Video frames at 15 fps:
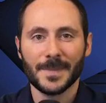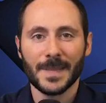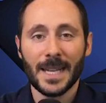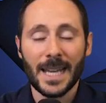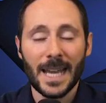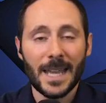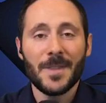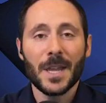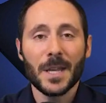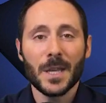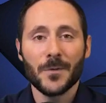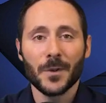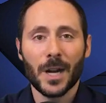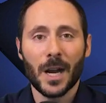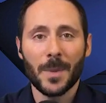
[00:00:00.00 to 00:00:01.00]
And thank you
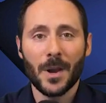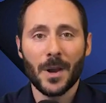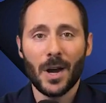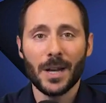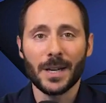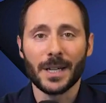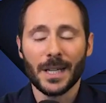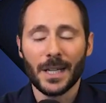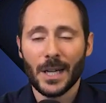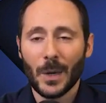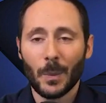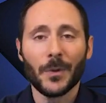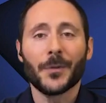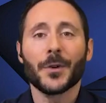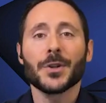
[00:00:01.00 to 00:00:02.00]
for coming on.
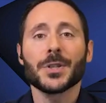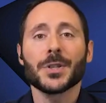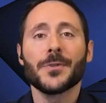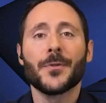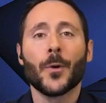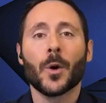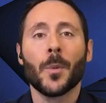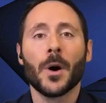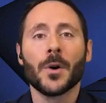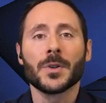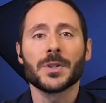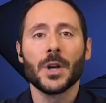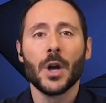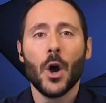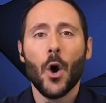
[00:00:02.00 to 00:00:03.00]
Well, first and
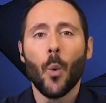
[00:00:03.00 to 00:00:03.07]
foremost,